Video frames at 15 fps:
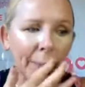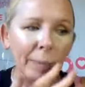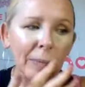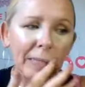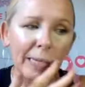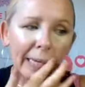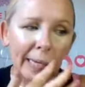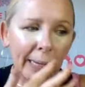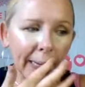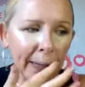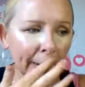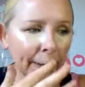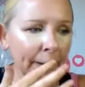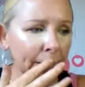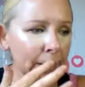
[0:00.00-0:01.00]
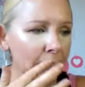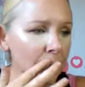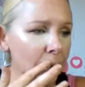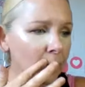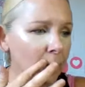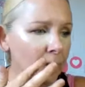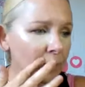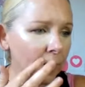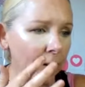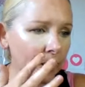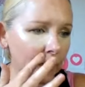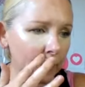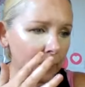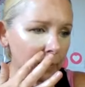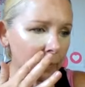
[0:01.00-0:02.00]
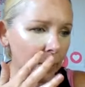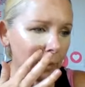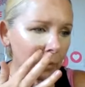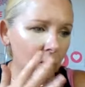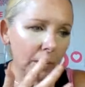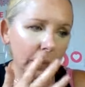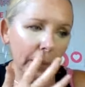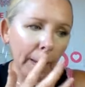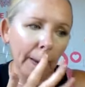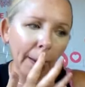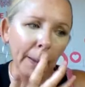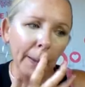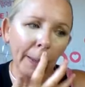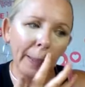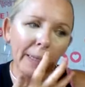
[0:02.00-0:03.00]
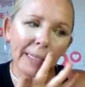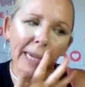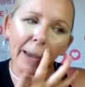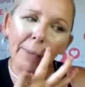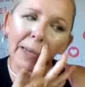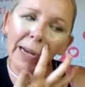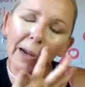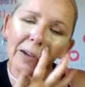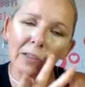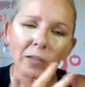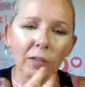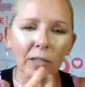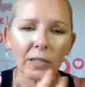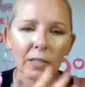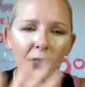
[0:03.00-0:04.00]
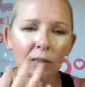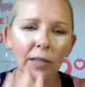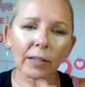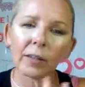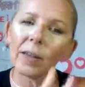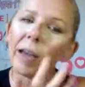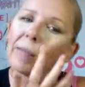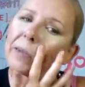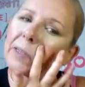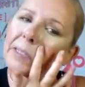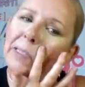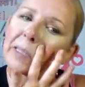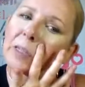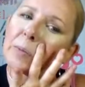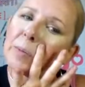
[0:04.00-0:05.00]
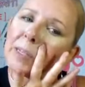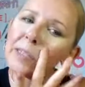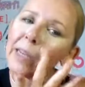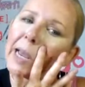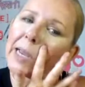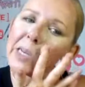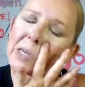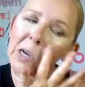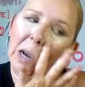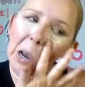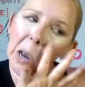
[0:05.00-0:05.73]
bleeding into those fine lines and wrinkles. Dab it out so it doesn't look like you have a concealer mustache.